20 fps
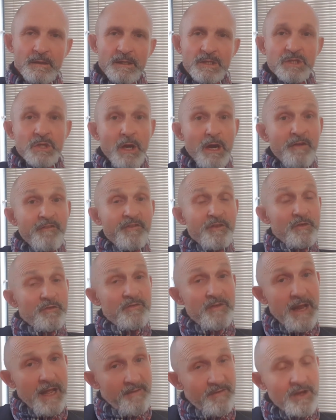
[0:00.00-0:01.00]
So if
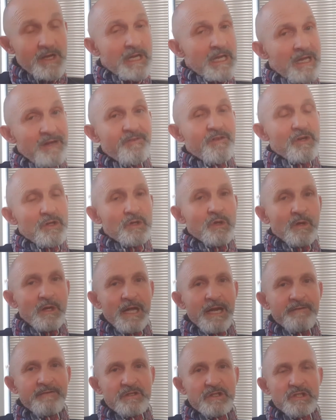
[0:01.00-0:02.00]
you've never given your
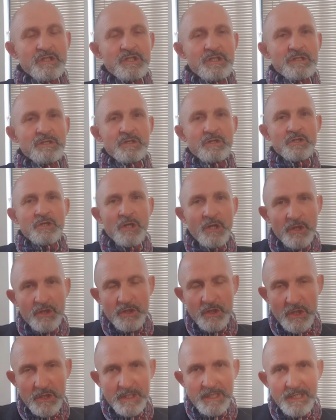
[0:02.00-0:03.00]
life to Jesus,
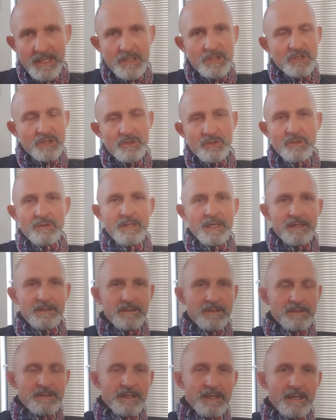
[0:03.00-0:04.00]
you need to do that
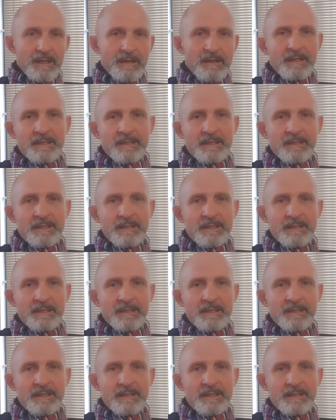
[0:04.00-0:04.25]
today.